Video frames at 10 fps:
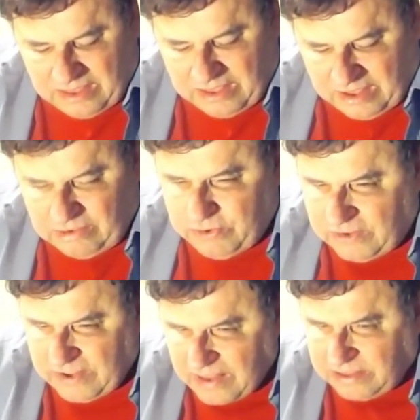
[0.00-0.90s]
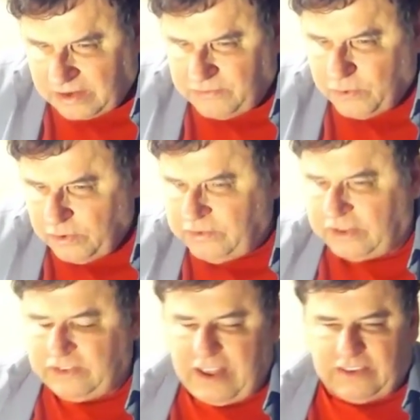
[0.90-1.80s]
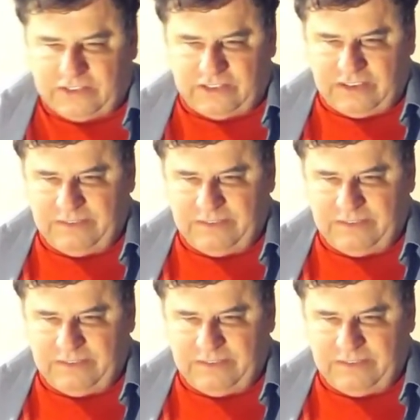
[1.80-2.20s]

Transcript: He's resented for his success.